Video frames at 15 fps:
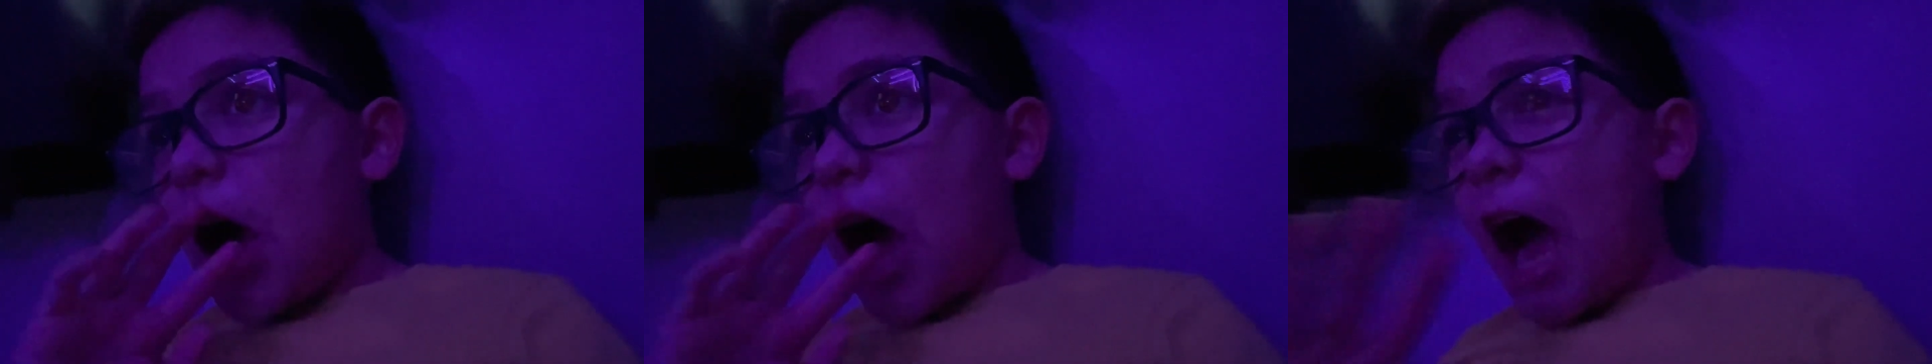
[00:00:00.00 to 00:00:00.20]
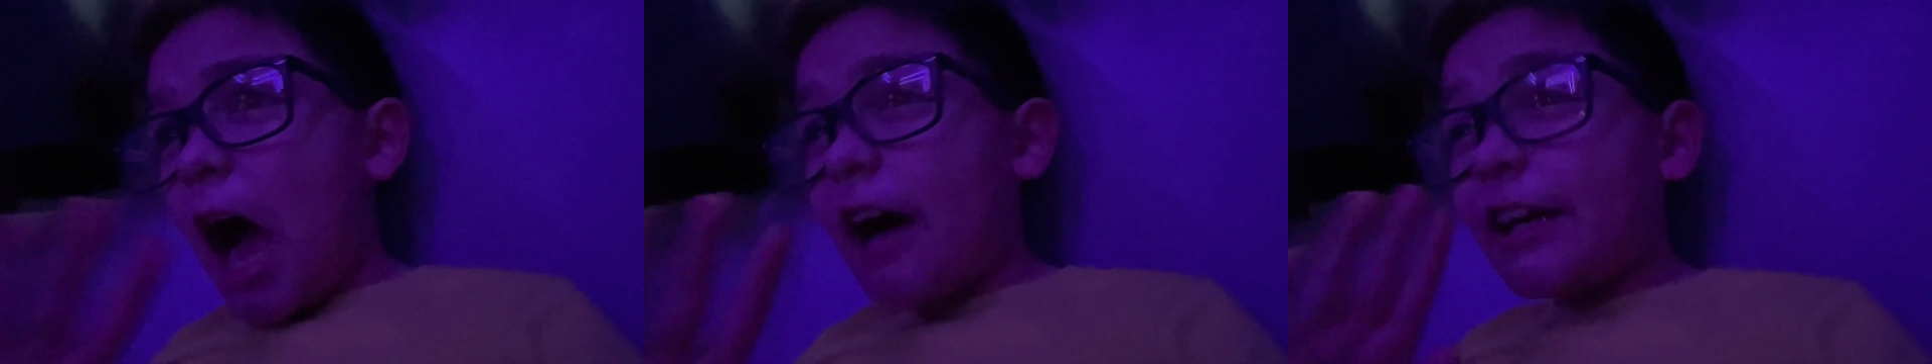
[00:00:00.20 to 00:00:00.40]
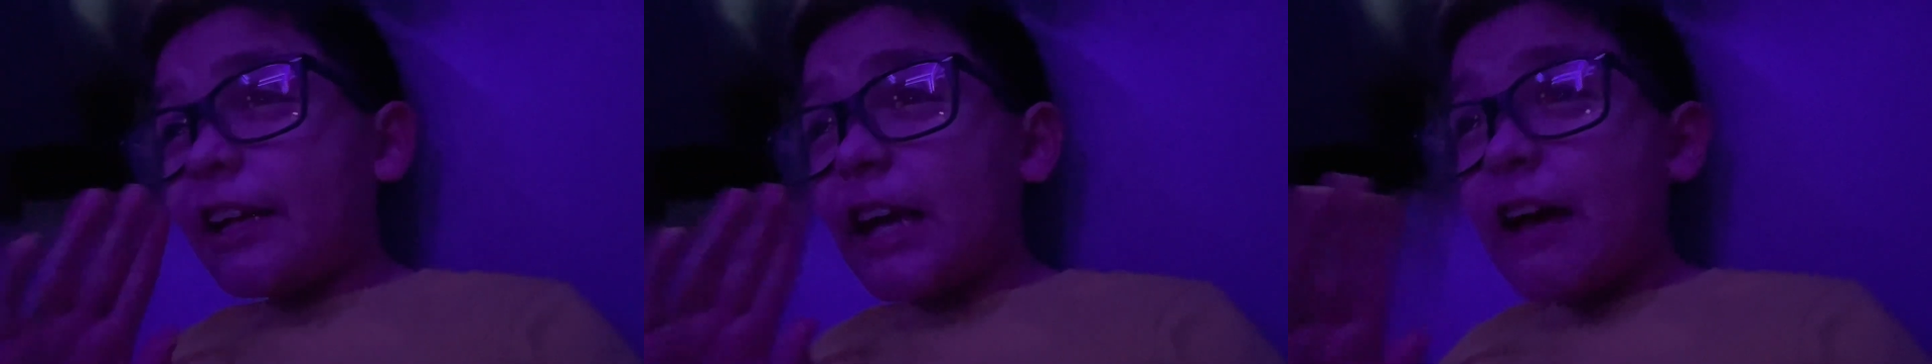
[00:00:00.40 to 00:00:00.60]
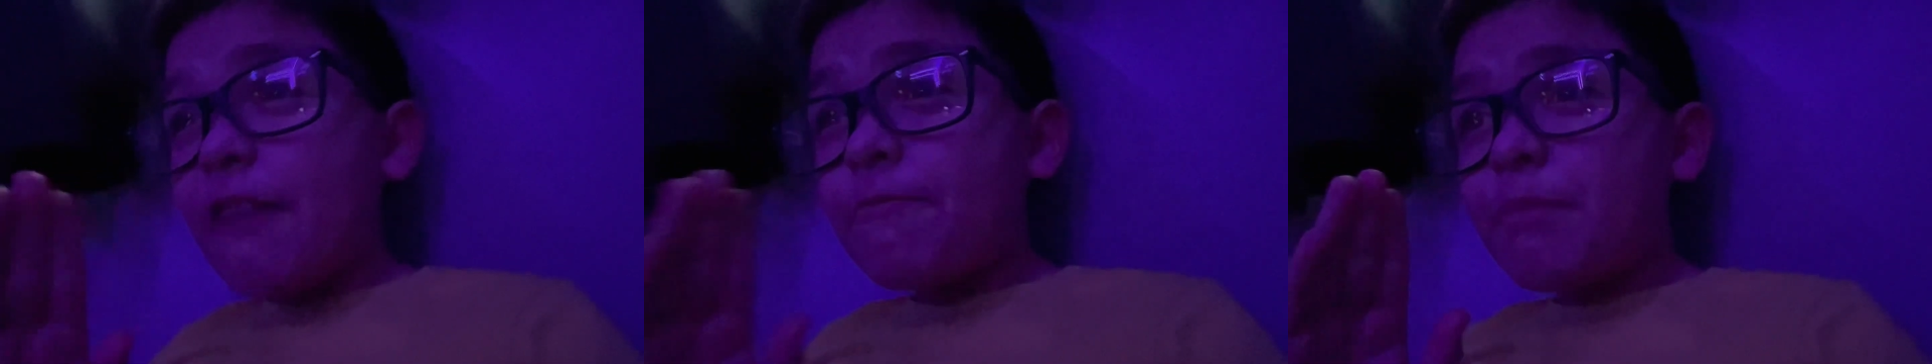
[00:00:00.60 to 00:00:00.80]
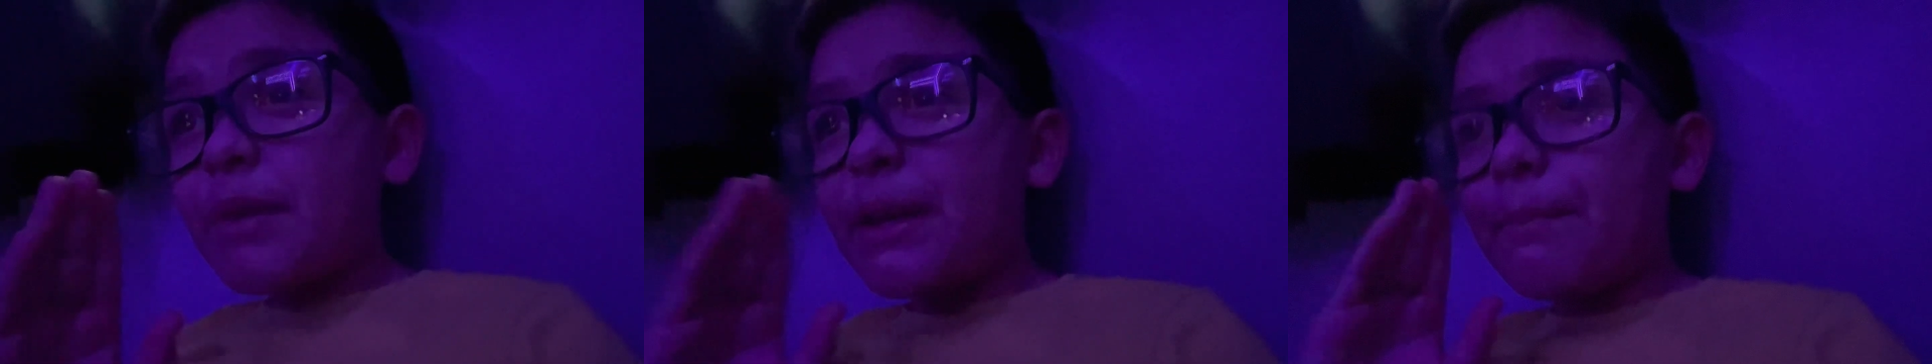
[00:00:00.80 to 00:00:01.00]
i
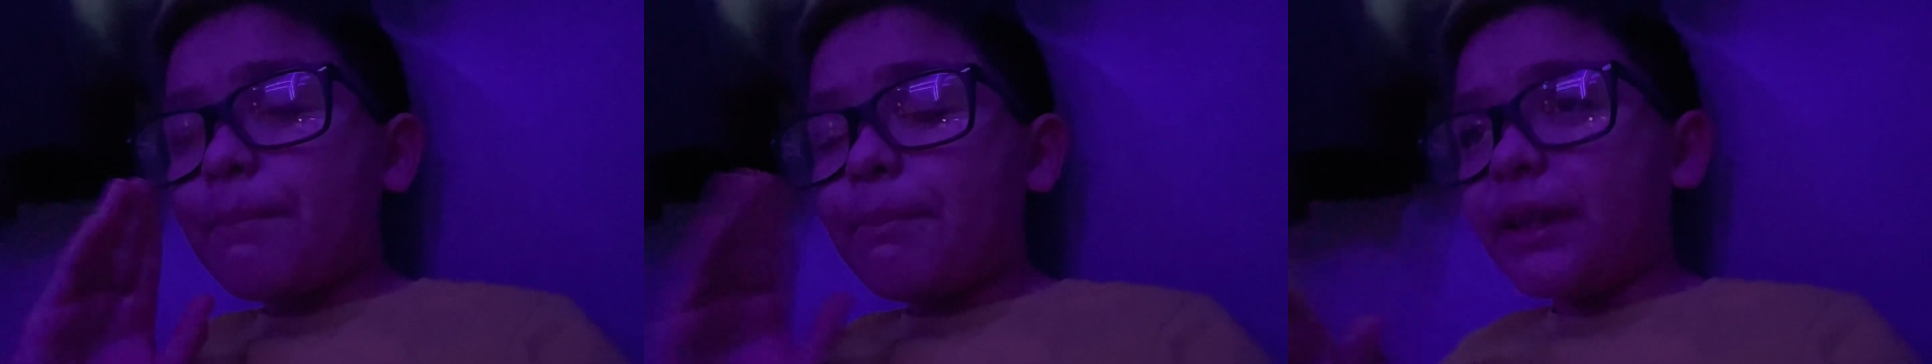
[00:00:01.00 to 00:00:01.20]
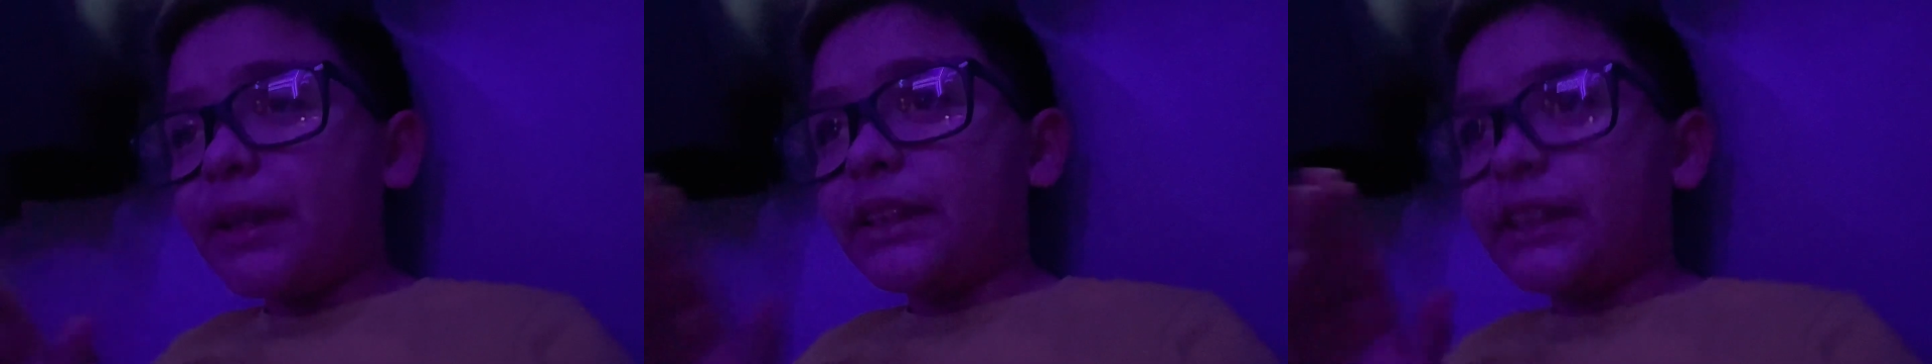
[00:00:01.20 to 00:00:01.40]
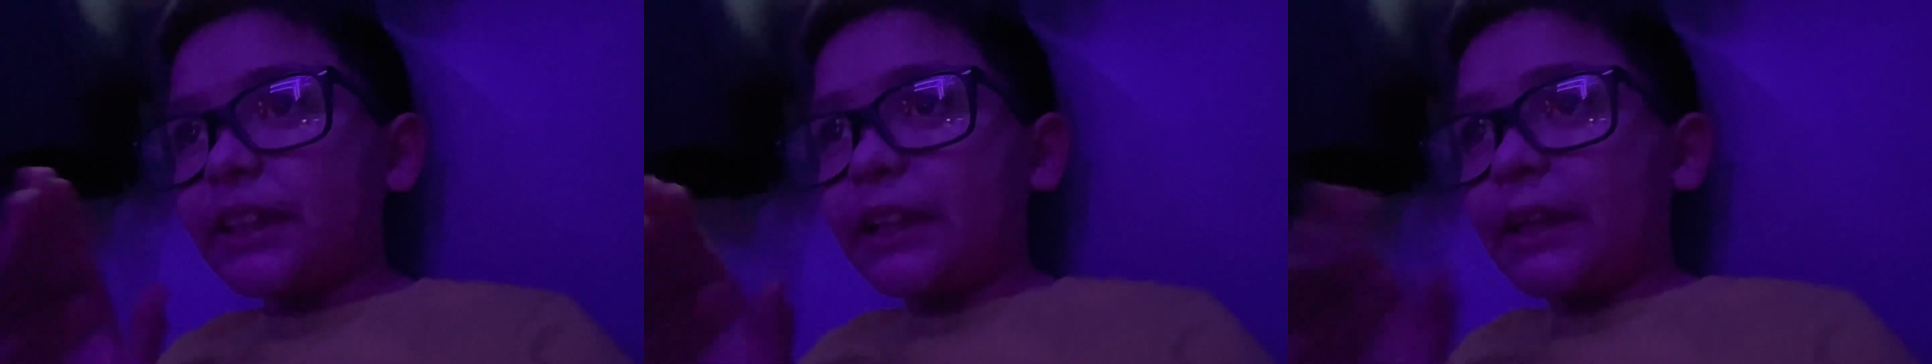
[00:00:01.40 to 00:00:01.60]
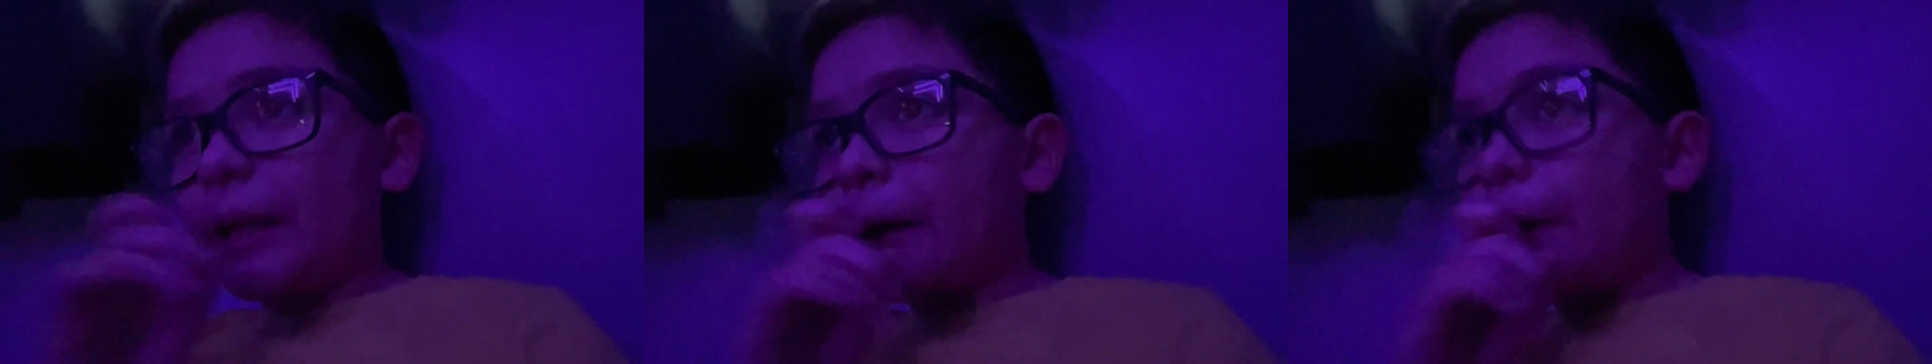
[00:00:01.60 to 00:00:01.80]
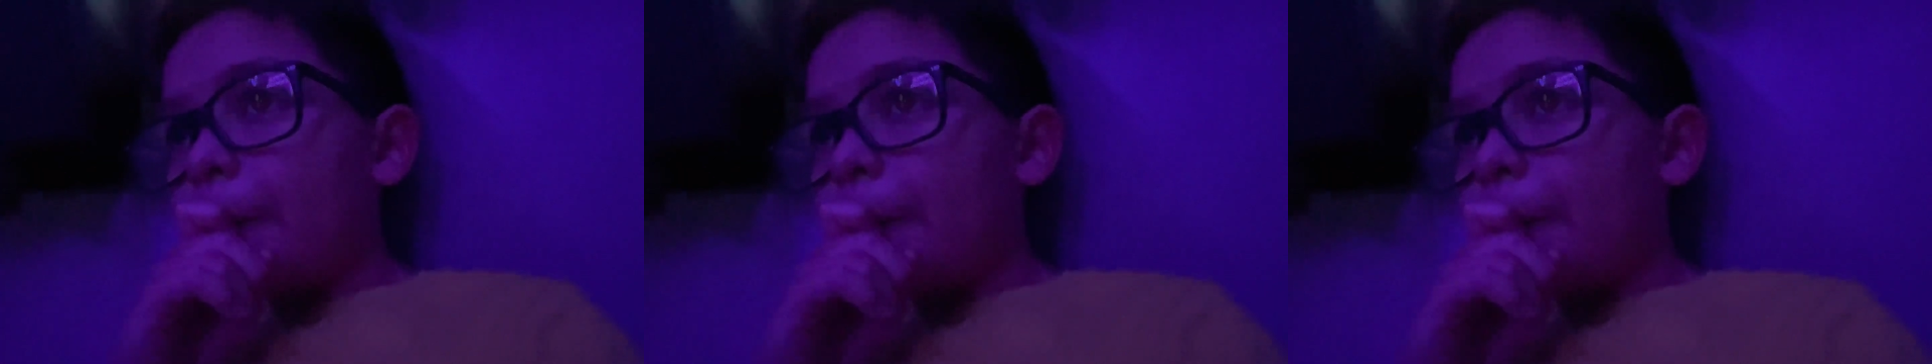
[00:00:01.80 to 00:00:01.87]
have been busy